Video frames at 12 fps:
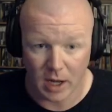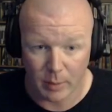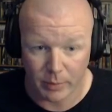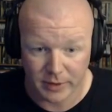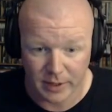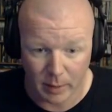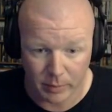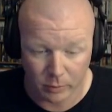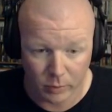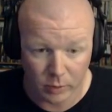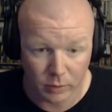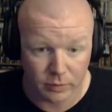on top of the
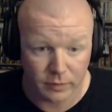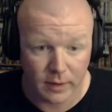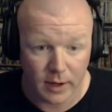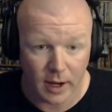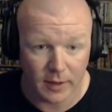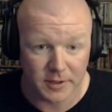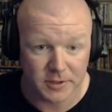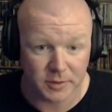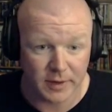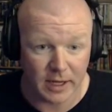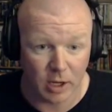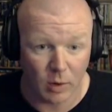roof, and this will
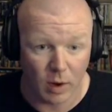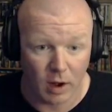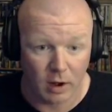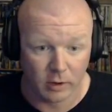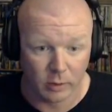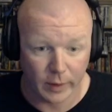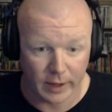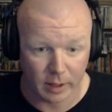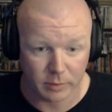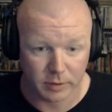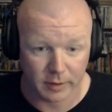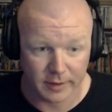take you all the way up
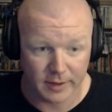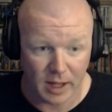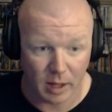to the top,